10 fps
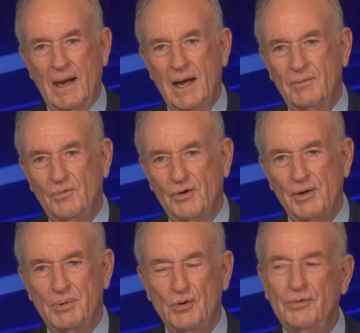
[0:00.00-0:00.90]
and we're in
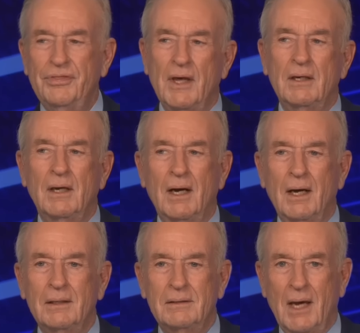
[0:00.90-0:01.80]
the booth, and
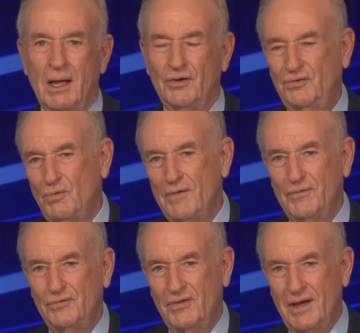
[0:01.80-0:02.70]
uh, Taylor Swift
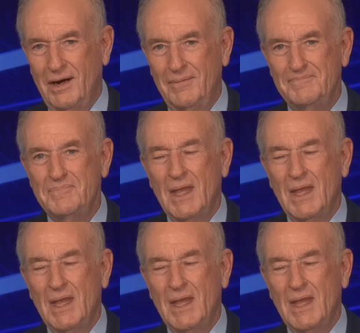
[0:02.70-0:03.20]
was there